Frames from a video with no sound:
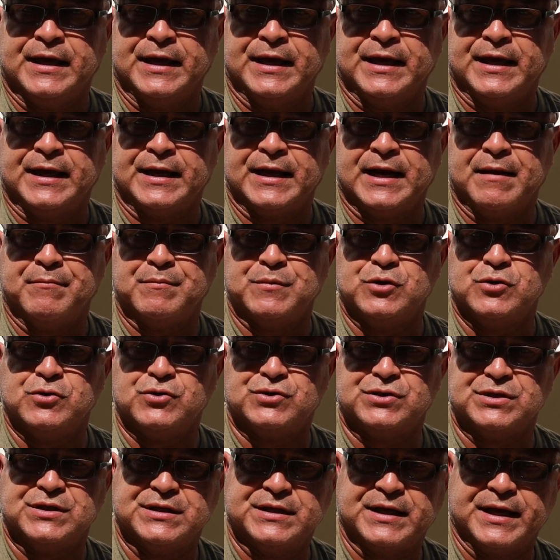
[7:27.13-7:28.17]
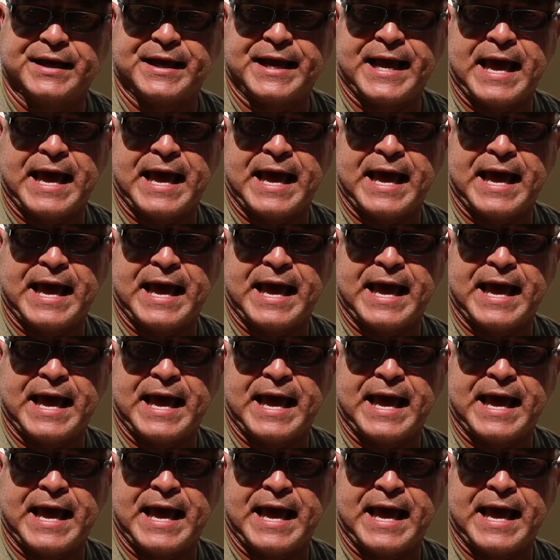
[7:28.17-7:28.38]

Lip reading: and I'm using a